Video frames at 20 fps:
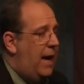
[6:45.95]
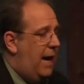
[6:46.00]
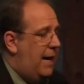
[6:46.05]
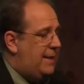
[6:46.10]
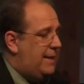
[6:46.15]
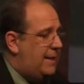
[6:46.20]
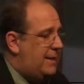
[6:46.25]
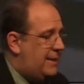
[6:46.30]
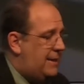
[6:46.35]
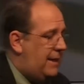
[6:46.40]

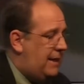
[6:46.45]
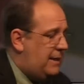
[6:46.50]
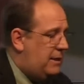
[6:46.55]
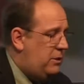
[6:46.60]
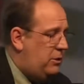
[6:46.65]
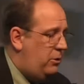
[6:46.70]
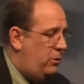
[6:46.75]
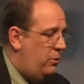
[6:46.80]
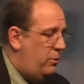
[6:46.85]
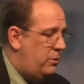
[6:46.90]
and that they
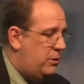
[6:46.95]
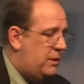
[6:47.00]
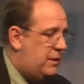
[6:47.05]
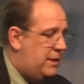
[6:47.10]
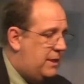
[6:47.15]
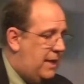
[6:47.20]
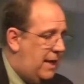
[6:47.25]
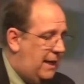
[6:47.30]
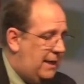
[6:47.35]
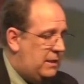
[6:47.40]
do
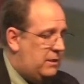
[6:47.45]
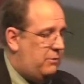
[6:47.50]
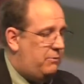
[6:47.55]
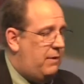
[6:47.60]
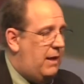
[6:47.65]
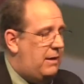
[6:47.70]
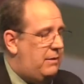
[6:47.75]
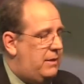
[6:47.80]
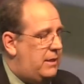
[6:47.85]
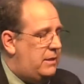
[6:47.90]
things
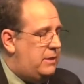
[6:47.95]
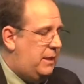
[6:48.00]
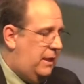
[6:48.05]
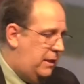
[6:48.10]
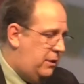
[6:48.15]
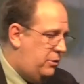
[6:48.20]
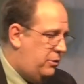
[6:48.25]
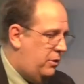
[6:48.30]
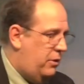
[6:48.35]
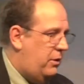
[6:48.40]
around us
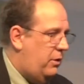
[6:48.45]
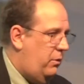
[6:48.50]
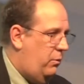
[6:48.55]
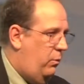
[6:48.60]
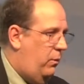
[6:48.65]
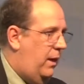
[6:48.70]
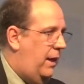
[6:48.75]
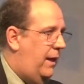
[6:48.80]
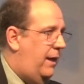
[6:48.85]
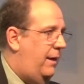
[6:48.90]
a
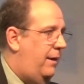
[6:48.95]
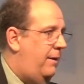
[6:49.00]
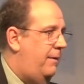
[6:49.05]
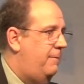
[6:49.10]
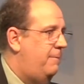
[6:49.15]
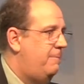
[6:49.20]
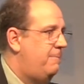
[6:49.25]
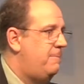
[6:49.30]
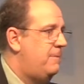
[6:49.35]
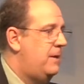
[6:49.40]
certain way